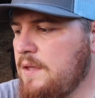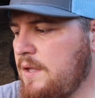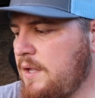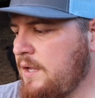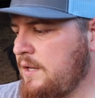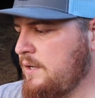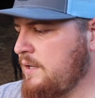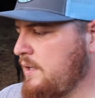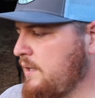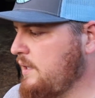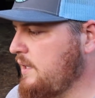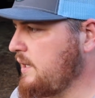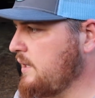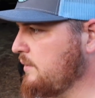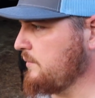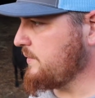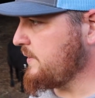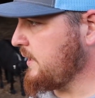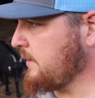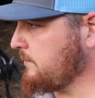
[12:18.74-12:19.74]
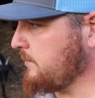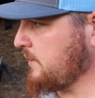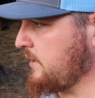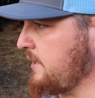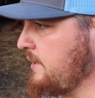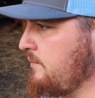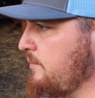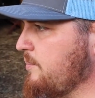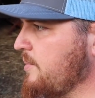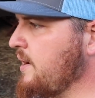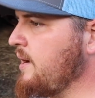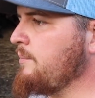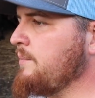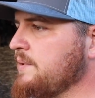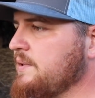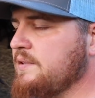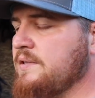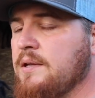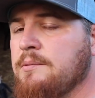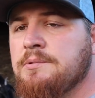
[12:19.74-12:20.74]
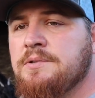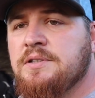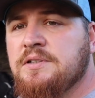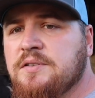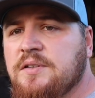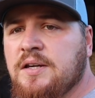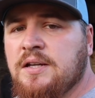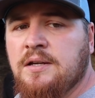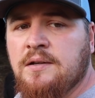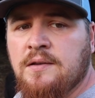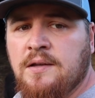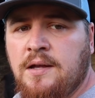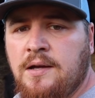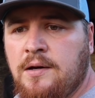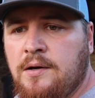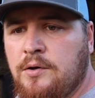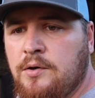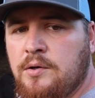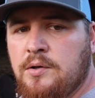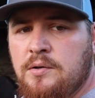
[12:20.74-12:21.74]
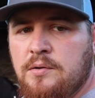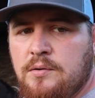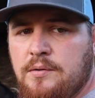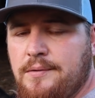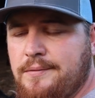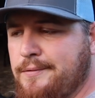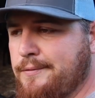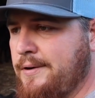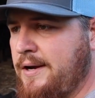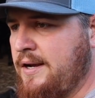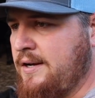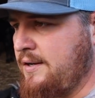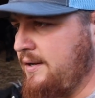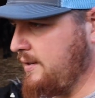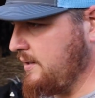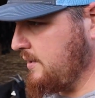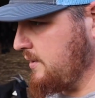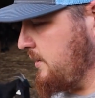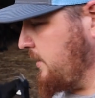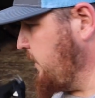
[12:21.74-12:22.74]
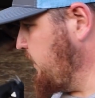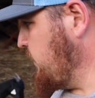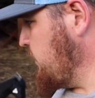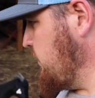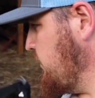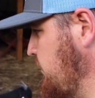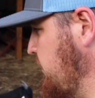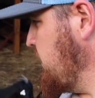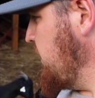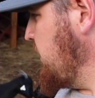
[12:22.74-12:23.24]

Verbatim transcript: and uh, I don't think we're going to have a problem with the temperatures getting low. The rain ain't going to hurt them.